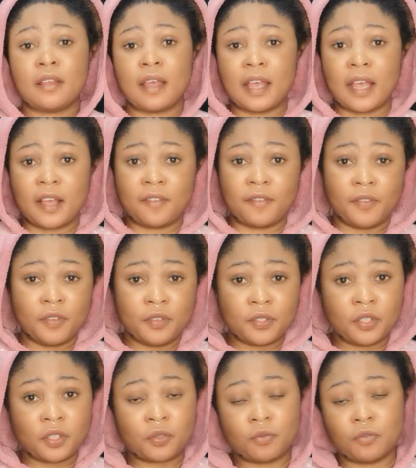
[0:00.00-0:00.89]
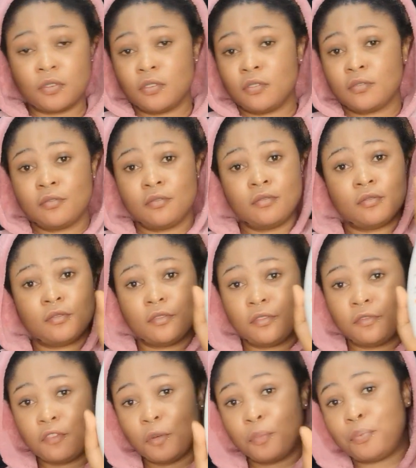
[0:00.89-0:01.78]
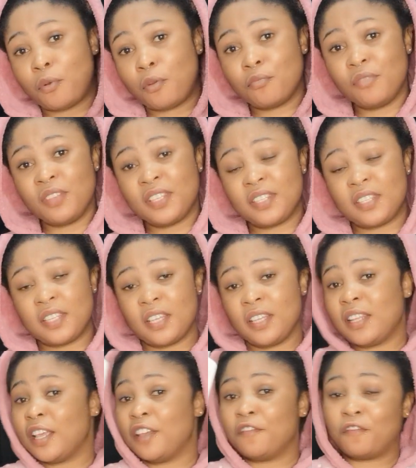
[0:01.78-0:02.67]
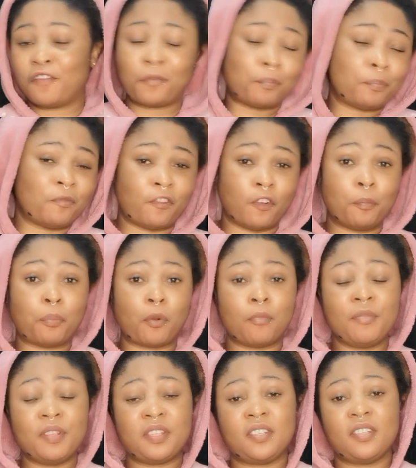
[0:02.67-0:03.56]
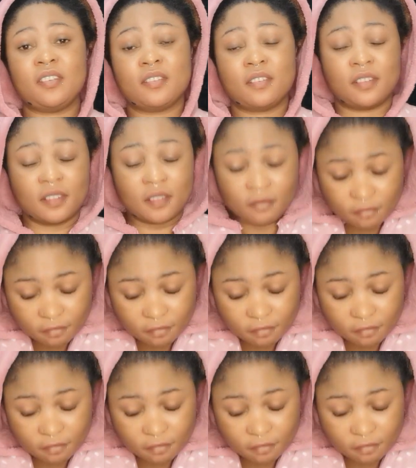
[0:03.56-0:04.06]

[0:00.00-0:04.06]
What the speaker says: I have used this one for promising and for promising.